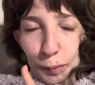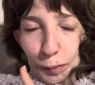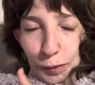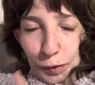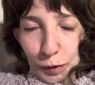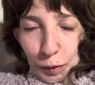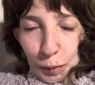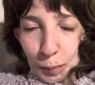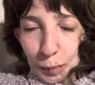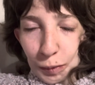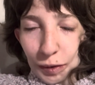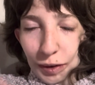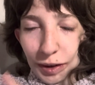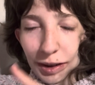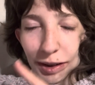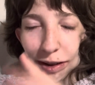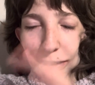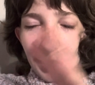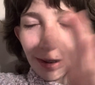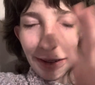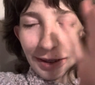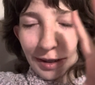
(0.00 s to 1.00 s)
dermoids,
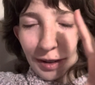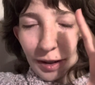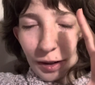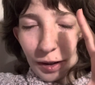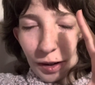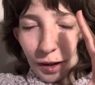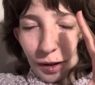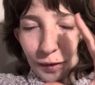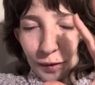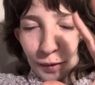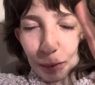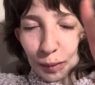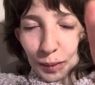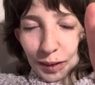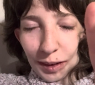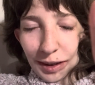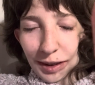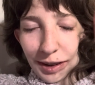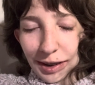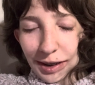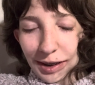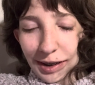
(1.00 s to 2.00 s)
of
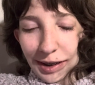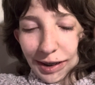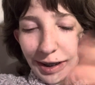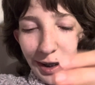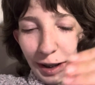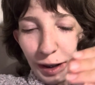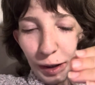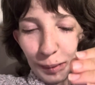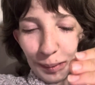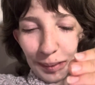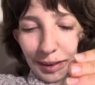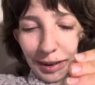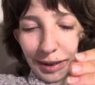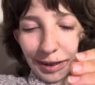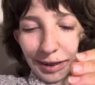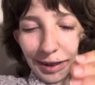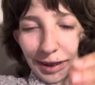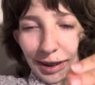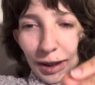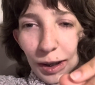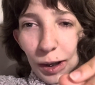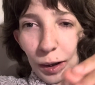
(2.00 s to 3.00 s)
course, can appear
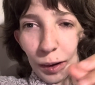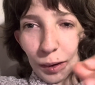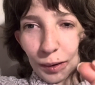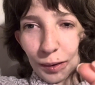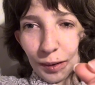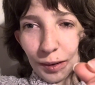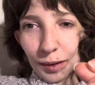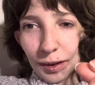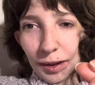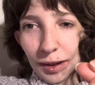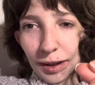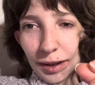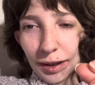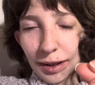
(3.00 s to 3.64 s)
in other